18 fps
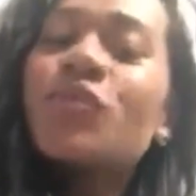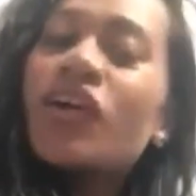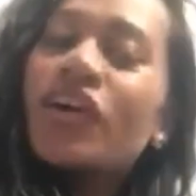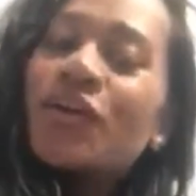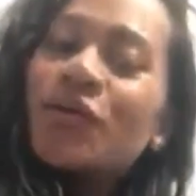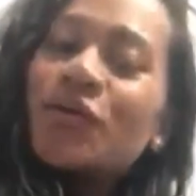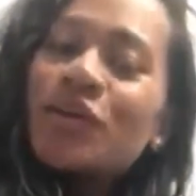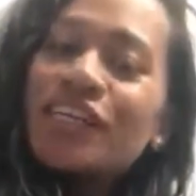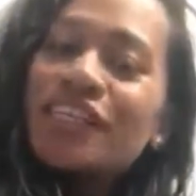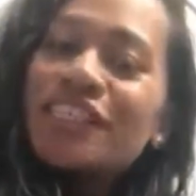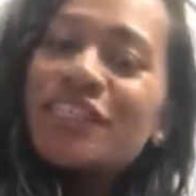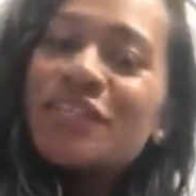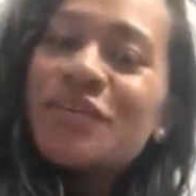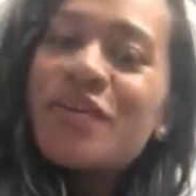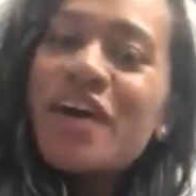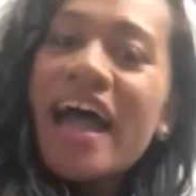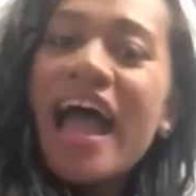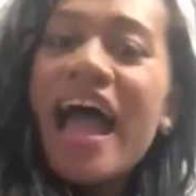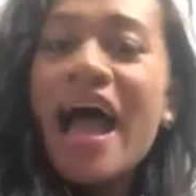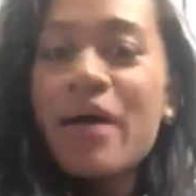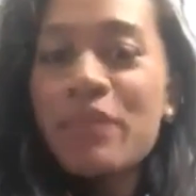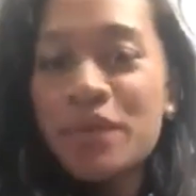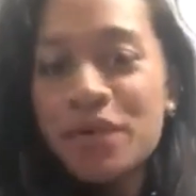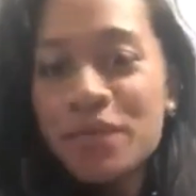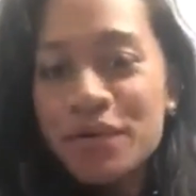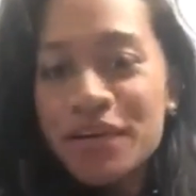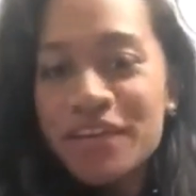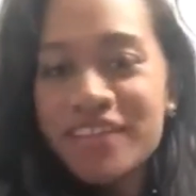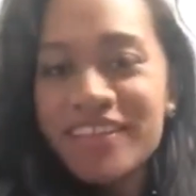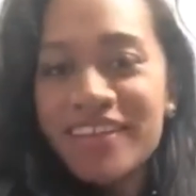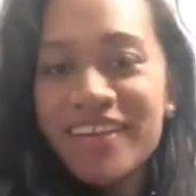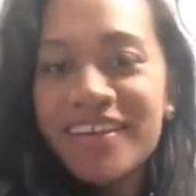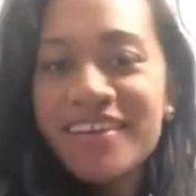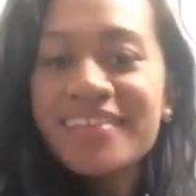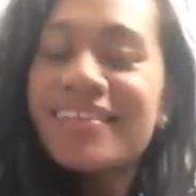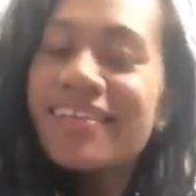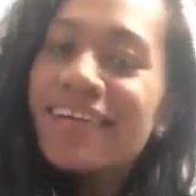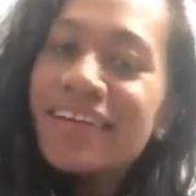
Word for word: want to wish you a happy birthday